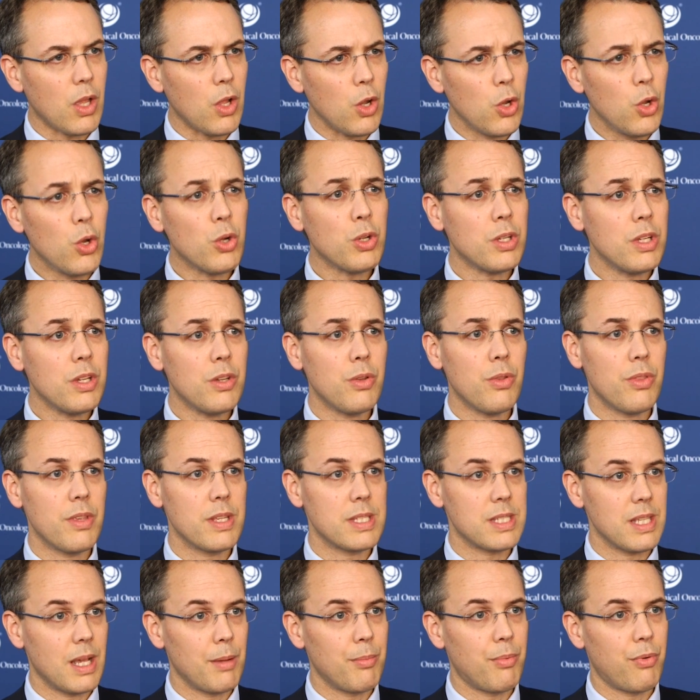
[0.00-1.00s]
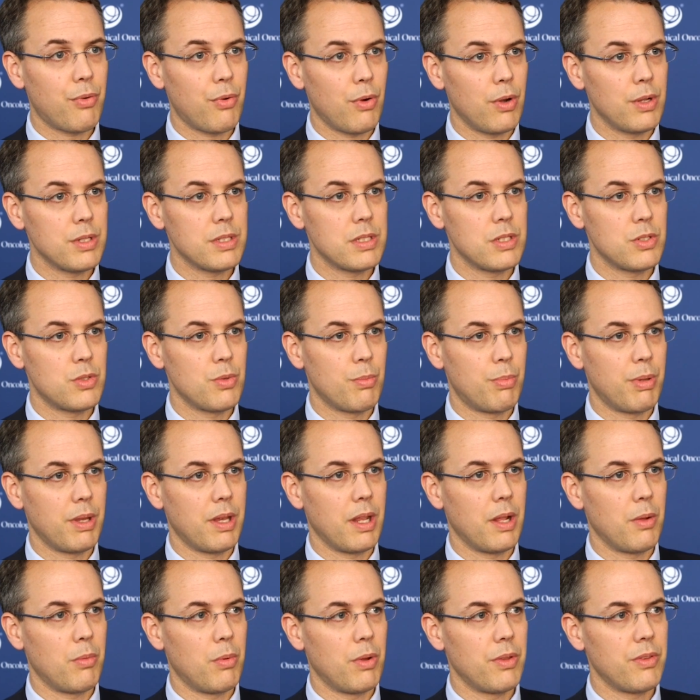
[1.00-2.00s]
looked into this upfront into
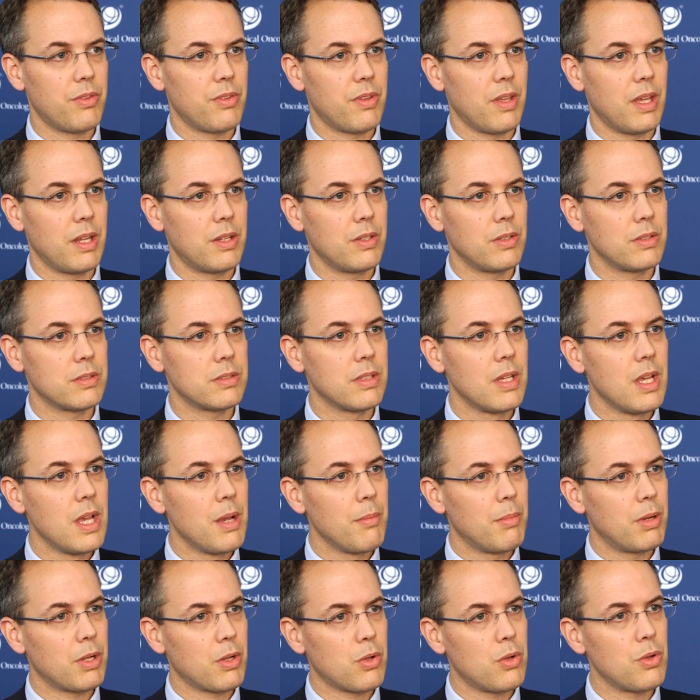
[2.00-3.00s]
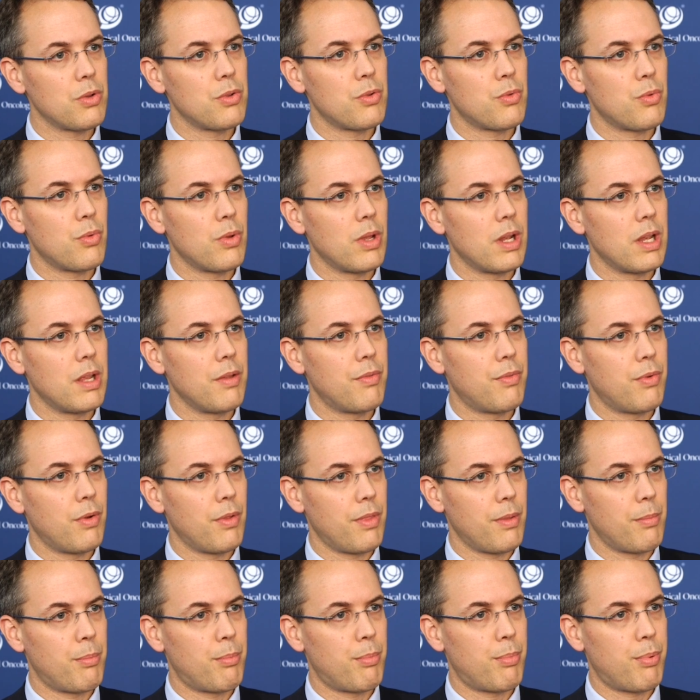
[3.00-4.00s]
PDL1 status, but couldn't really, for
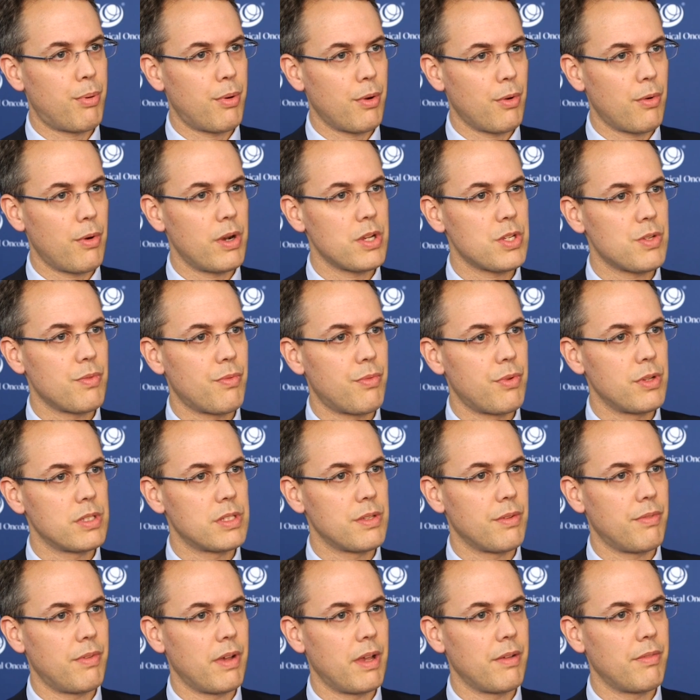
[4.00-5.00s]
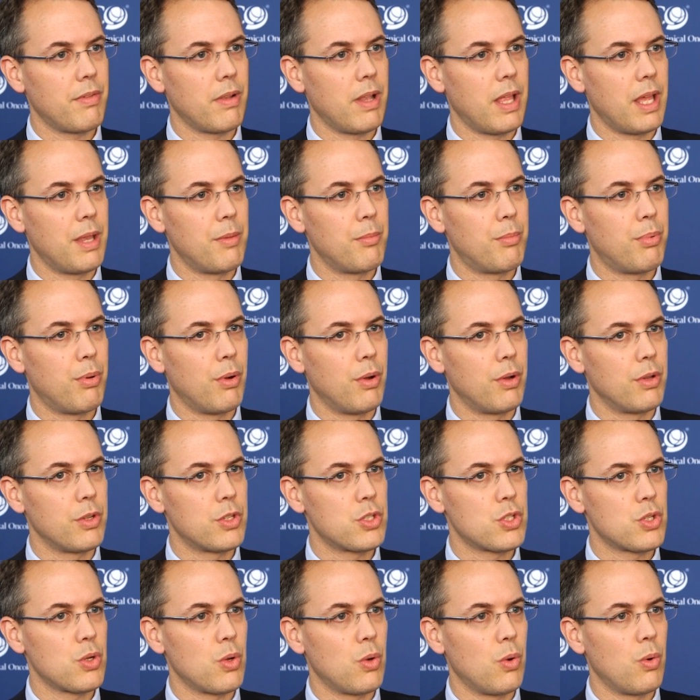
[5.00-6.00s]
the progression free survival endpoint,
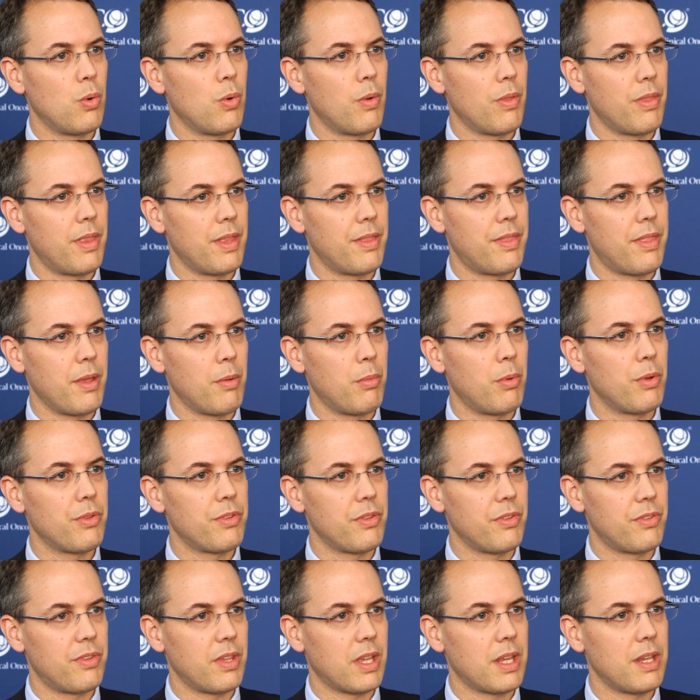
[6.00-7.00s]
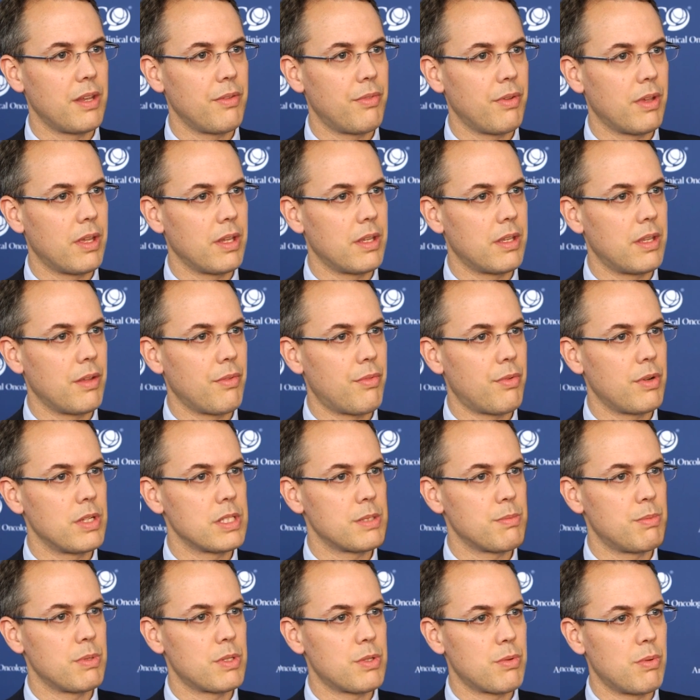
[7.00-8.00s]
show that there was a significant difference
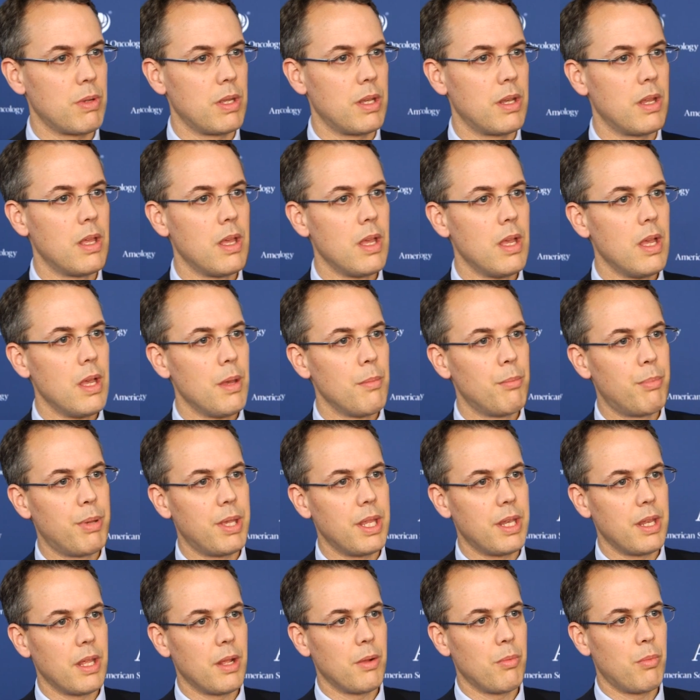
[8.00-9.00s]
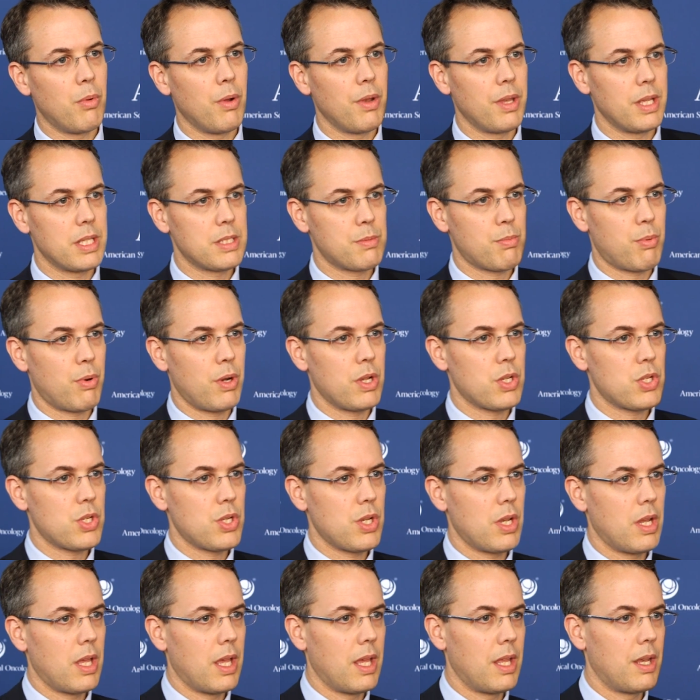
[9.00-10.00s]
between PDL1
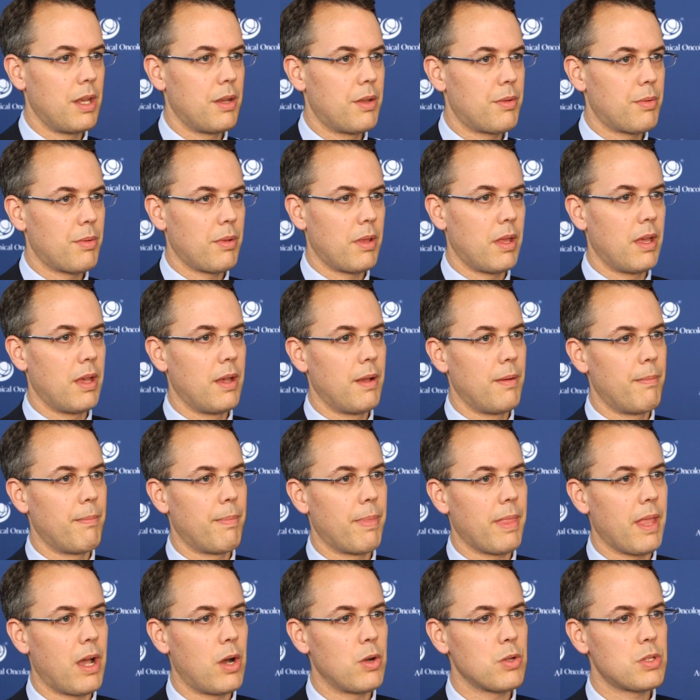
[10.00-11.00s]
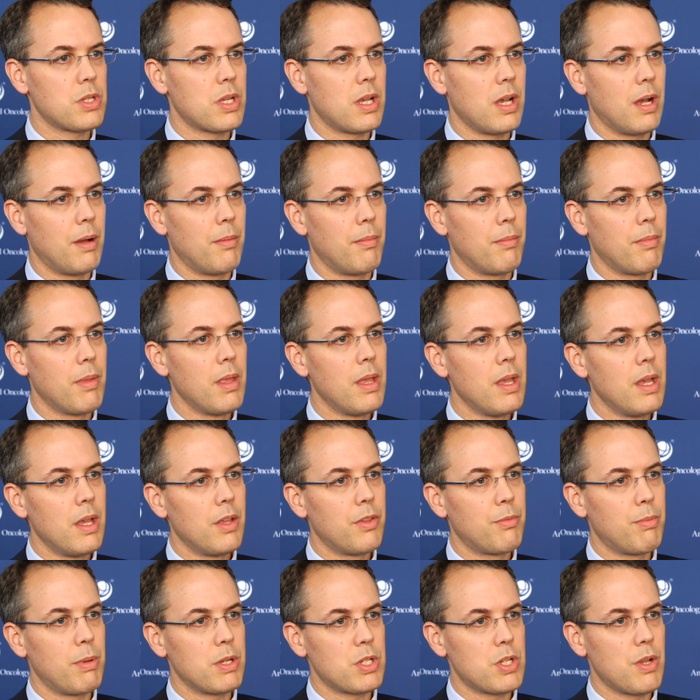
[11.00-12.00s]
expression and um, outcome,
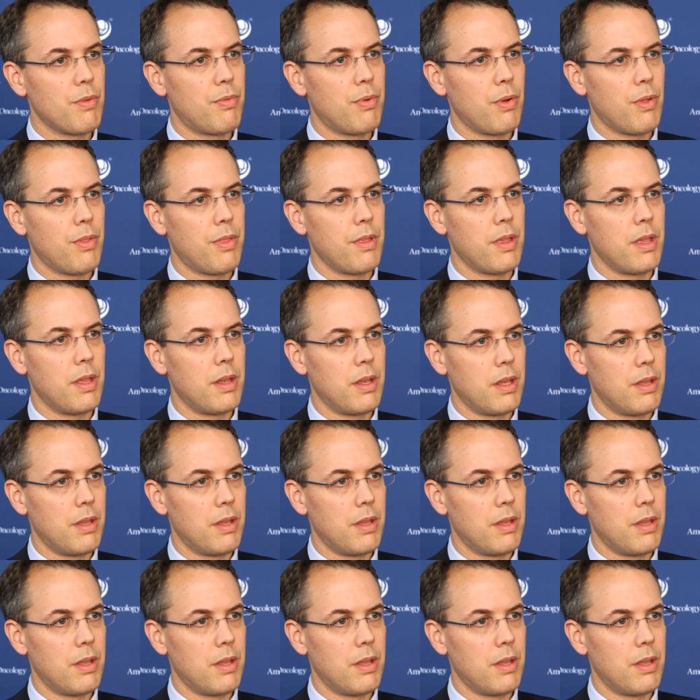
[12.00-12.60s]
especially for the